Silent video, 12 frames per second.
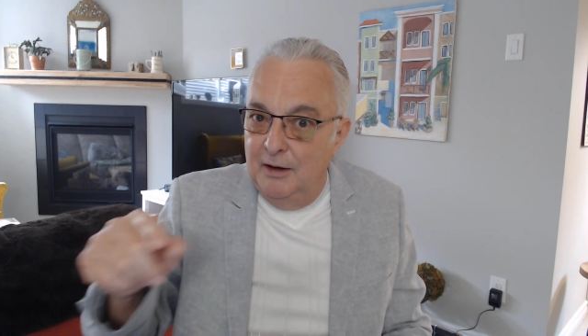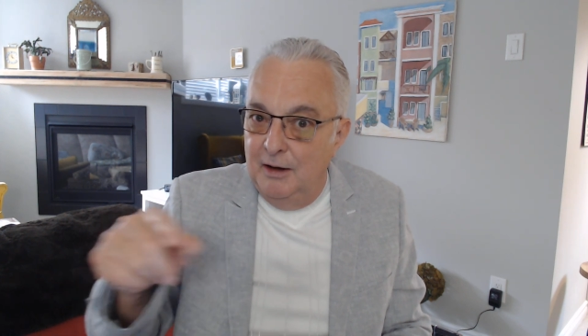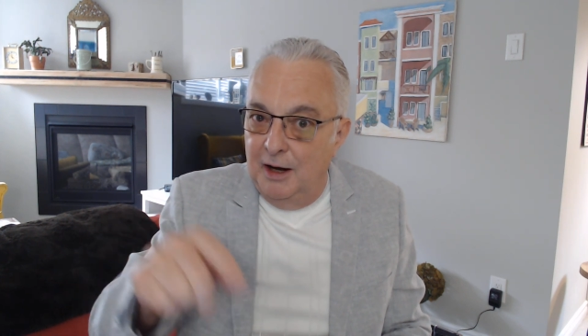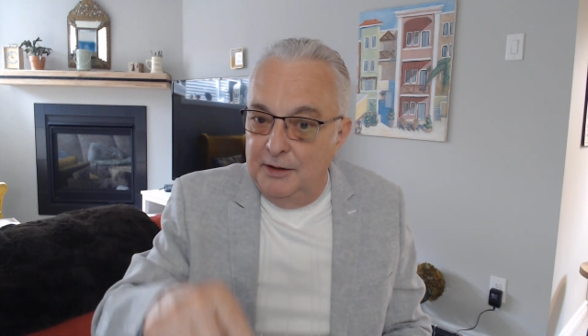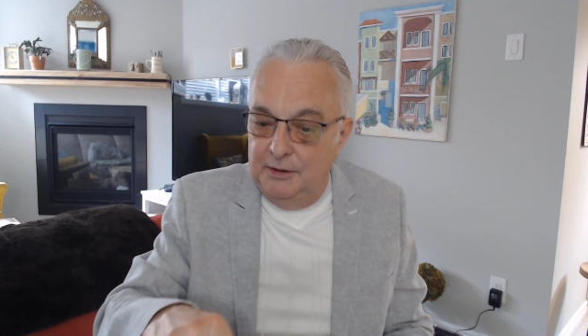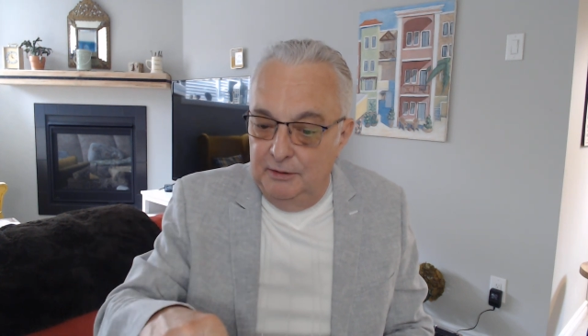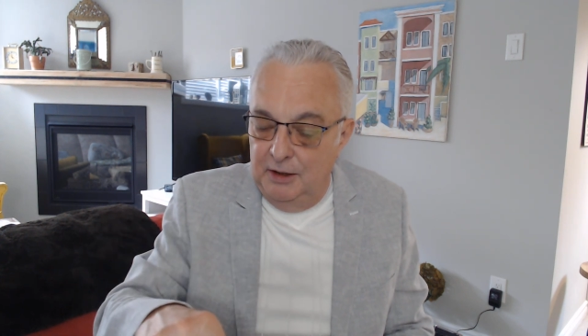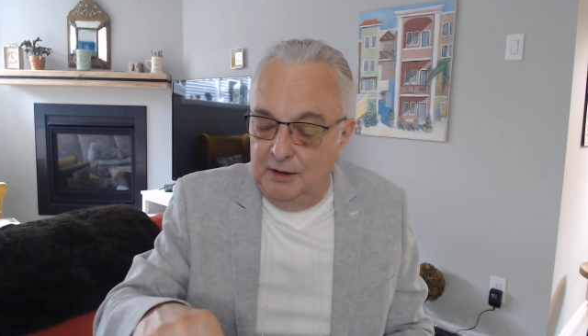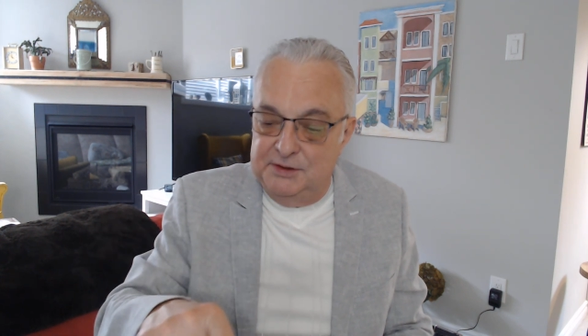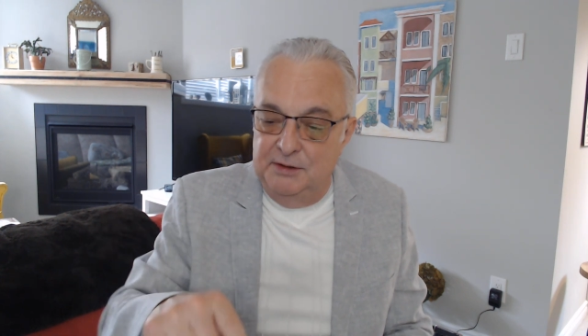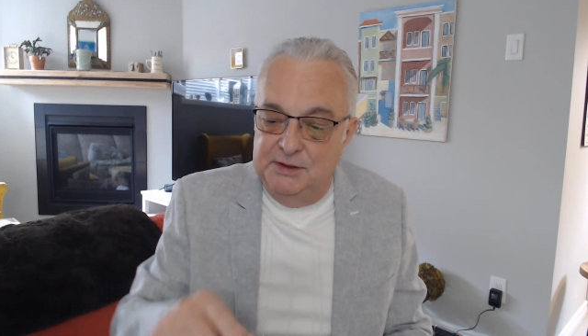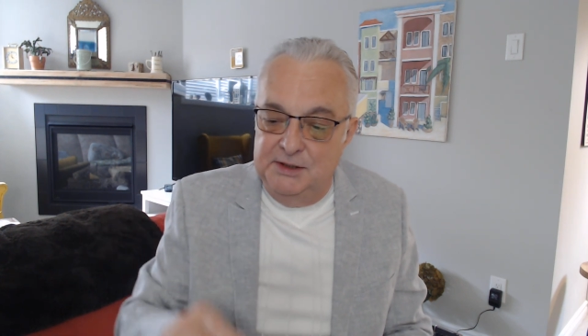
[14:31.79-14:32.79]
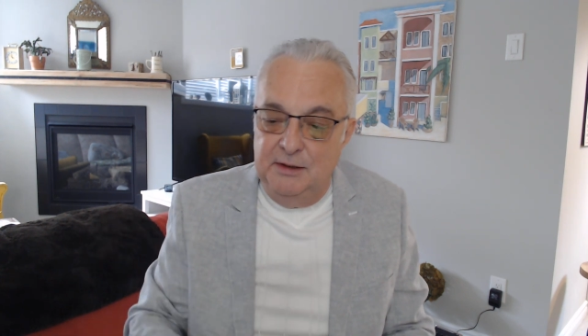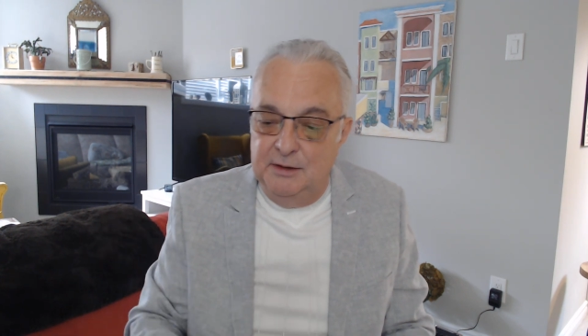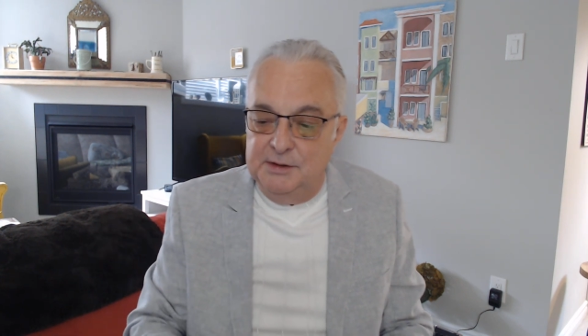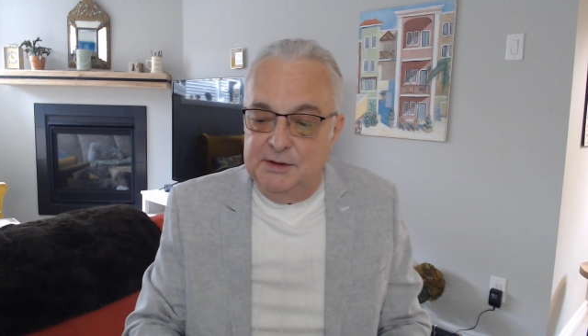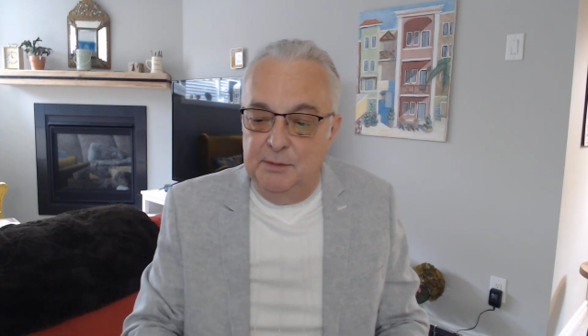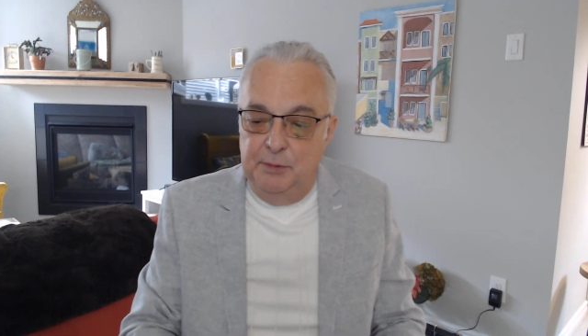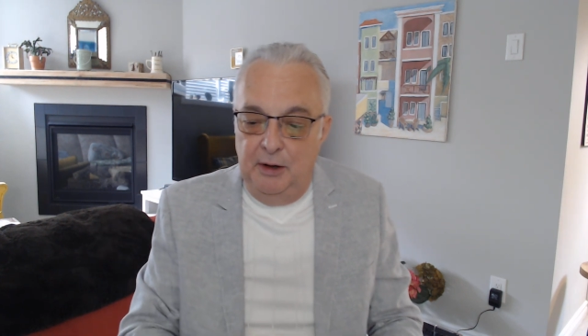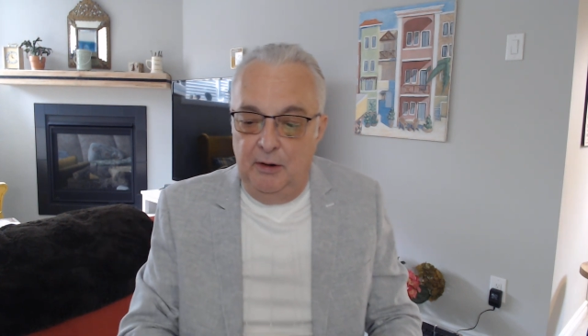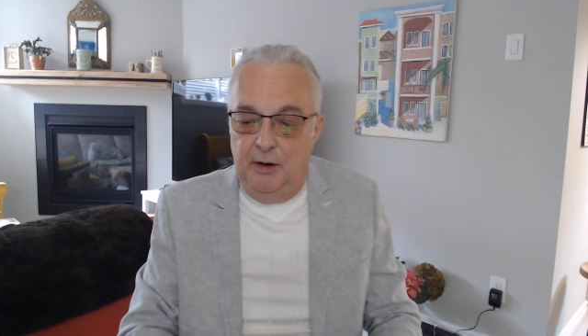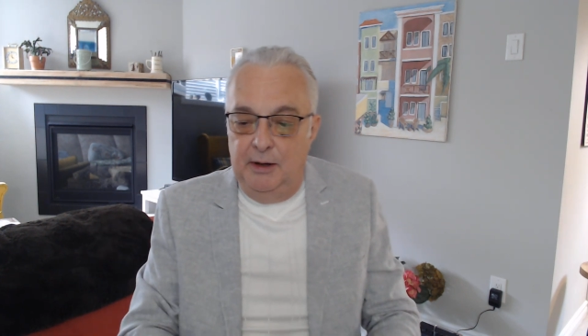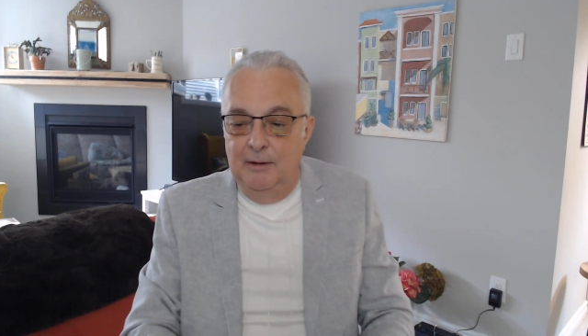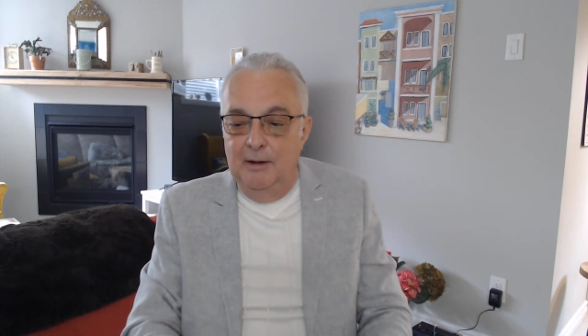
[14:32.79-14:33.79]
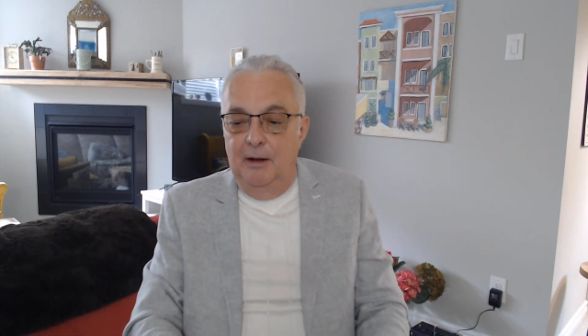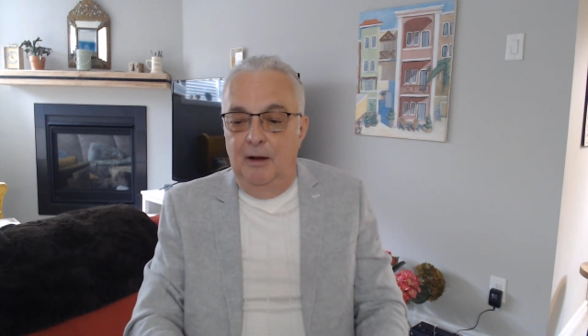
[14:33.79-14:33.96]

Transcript: and you'll also see this appearing